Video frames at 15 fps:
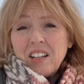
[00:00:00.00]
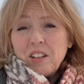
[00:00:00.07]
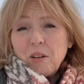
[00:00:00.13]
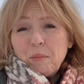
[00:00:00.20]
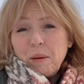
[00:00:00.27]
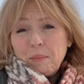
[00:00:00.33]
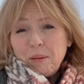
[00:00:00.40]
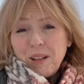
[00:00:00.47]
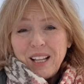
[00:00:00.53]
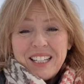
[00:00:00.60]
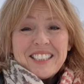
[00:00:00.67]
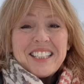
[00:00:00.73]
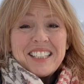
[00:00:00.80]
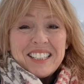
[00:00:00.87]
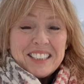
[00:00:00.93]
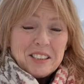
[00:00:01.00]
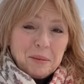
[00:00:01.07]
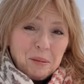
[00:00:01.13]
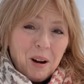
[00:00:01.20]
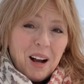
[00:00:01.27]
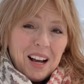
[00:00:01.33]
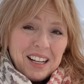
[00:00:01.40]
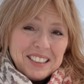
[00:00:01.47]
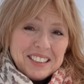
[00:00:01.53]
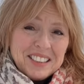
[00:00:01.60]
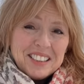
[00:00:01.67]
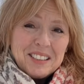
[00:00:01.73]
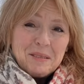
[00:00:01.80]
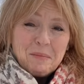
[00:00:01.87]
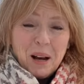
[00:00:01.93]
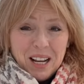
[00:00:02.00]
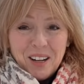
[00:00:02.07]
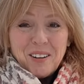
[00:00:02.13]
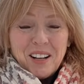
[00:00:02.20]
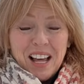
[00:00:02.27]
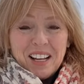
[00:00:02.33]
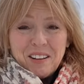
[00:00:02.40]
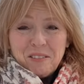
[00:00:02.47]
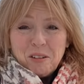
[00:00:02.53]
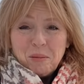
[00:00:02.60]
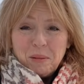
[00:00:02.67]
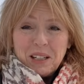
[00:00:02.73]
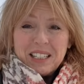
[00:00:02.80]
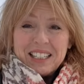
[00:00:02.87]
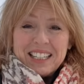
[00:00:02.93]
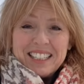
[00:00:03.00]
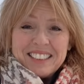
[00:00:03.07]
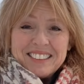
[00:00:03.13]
you'll be pleasantly surprised by our lack of humidity.